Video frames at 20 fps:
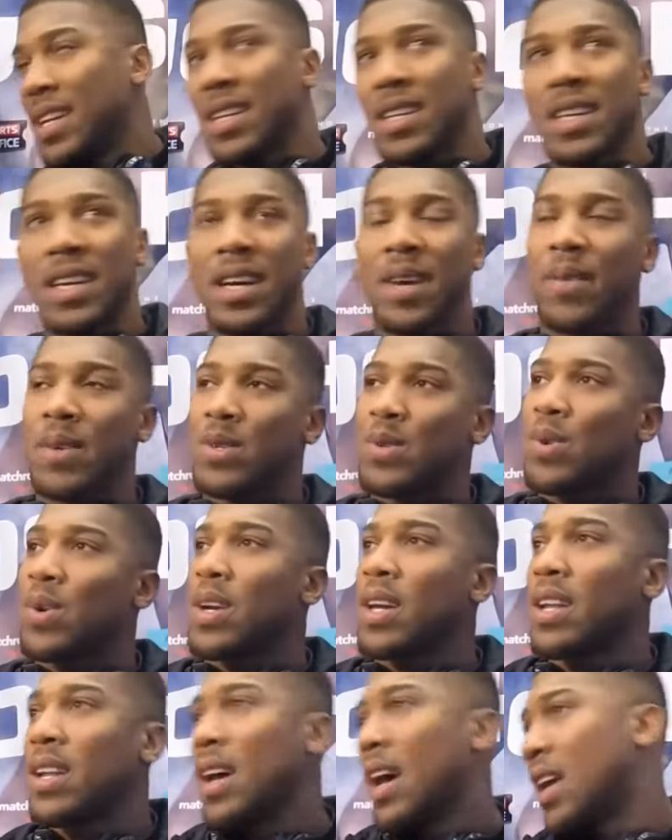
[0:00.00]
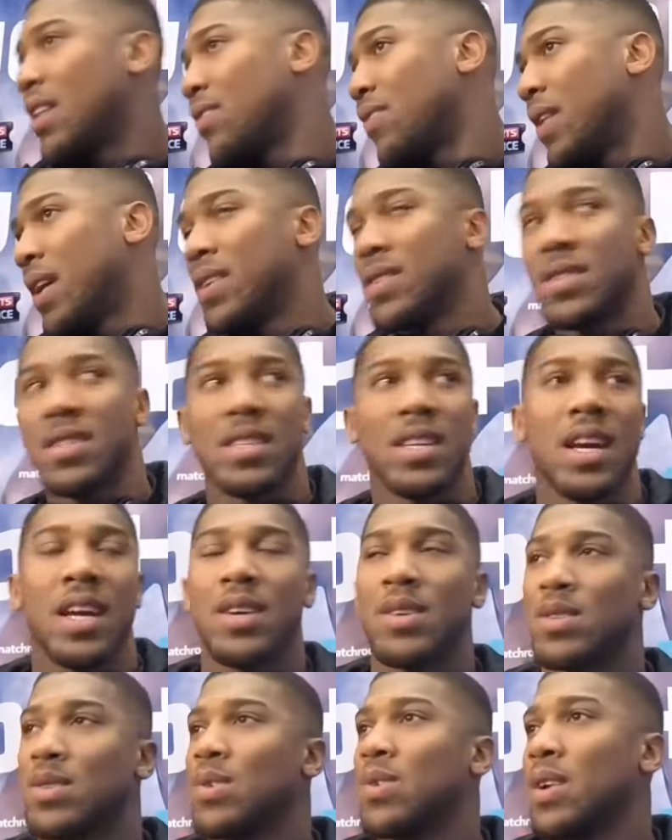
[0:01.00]
Yeah, we're talking ninety thousand. Yeah,
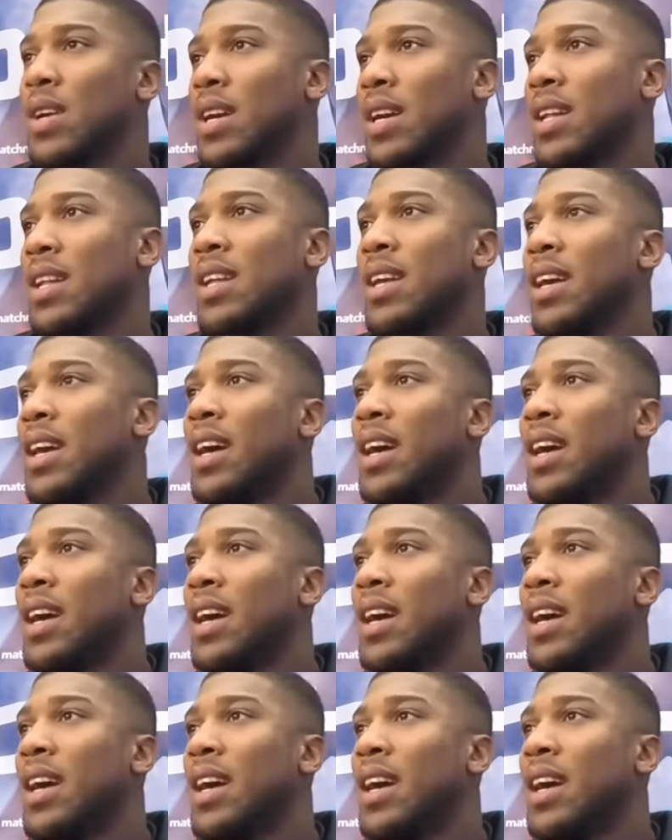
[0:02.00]
you're talking,